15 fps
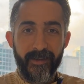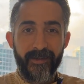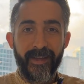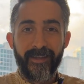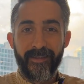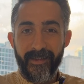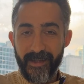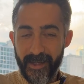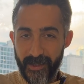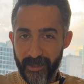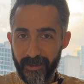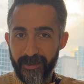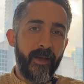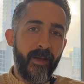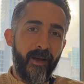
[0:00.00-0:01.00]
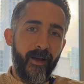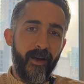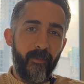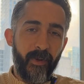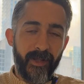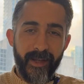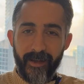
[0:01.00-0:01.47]
destination.
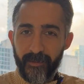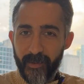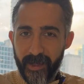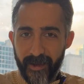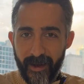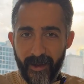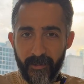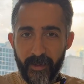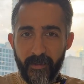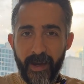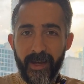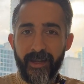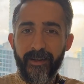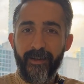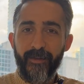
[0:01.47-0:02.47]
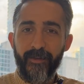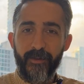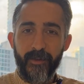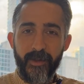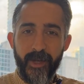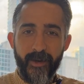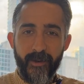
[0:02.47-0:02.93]
But next week I'll be back into the
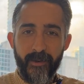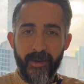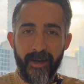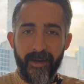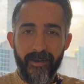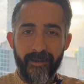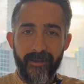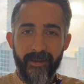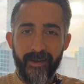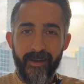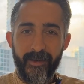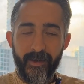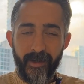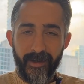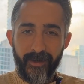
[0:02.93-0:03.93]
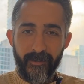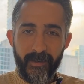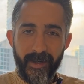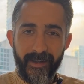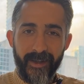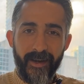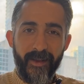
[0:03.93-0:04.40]
studio, and you can
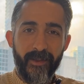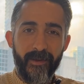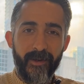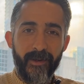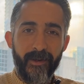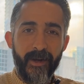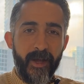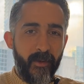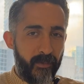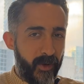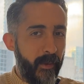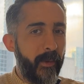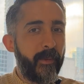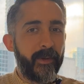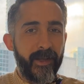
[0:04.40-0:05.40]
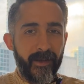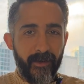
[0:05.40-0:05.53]
expect probably